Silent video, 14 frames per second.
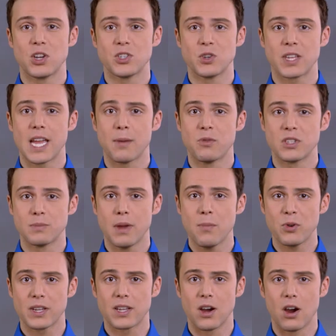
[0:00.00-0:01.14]
on your camera's
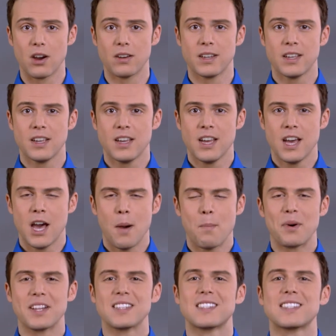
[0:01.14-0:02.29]
memory card,
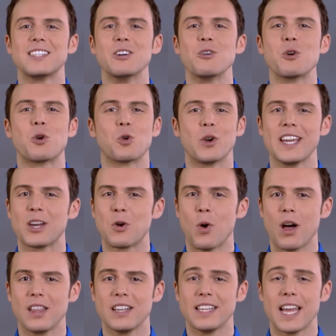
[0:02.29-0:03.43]
but it's still great
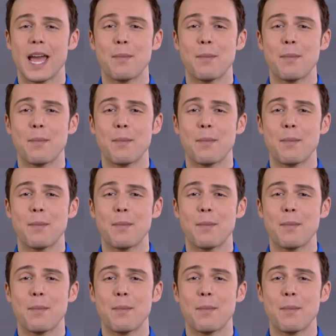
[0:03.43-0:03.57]
quality